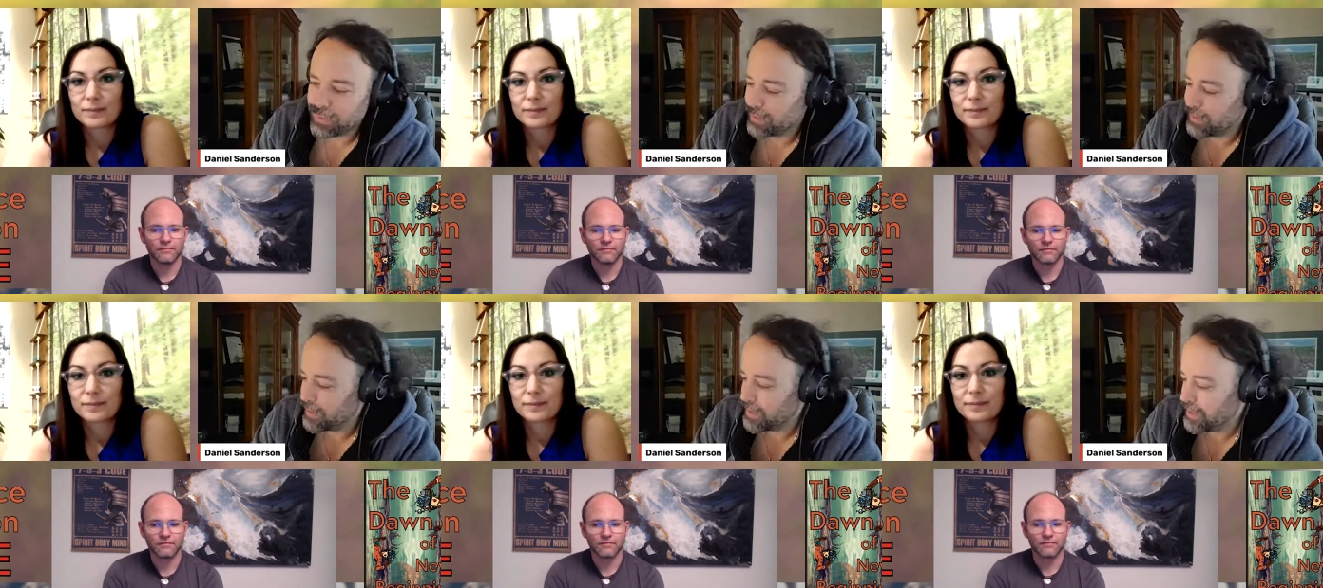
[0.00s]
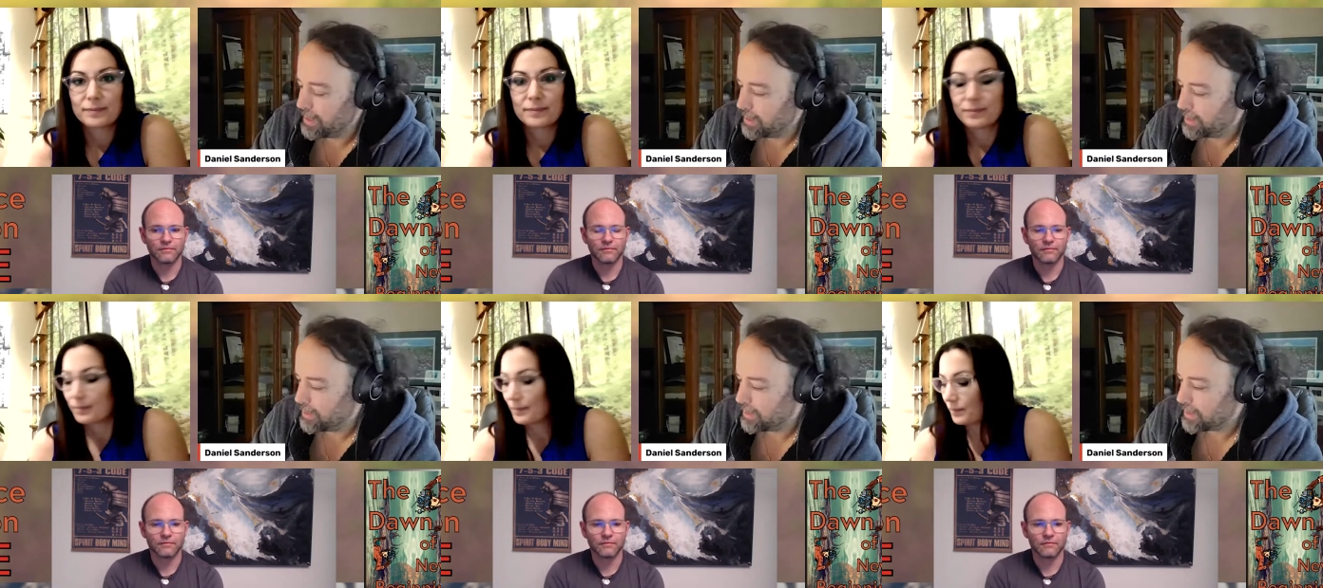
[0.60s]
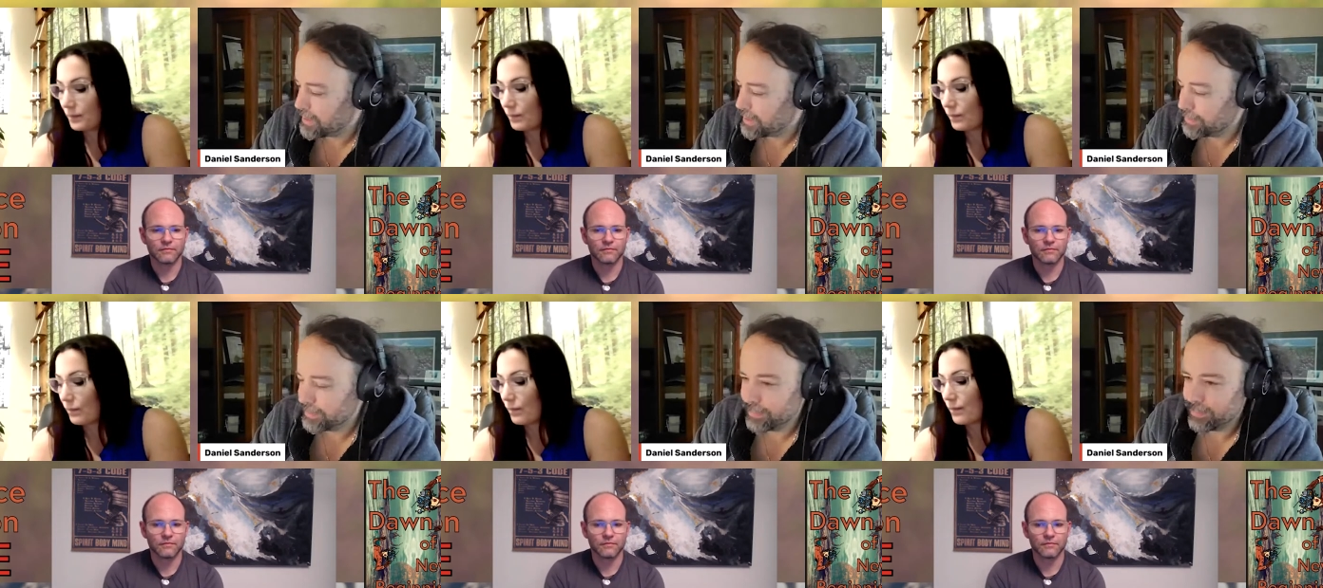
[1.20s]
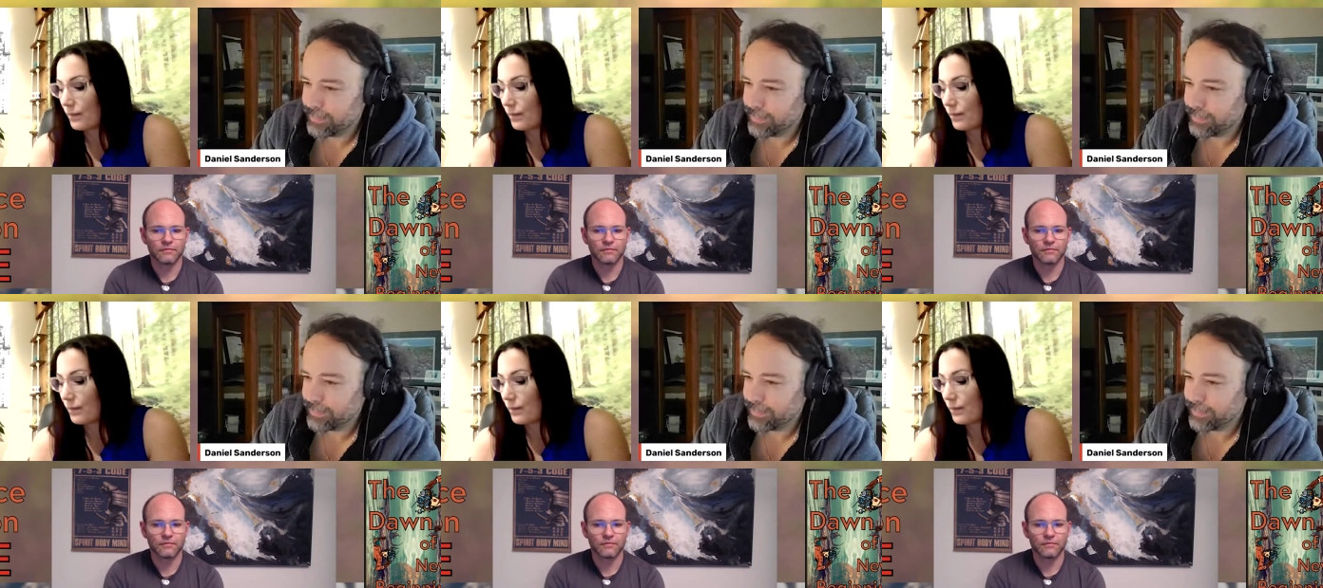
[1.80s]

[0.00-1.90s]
Speaker 1: and the um,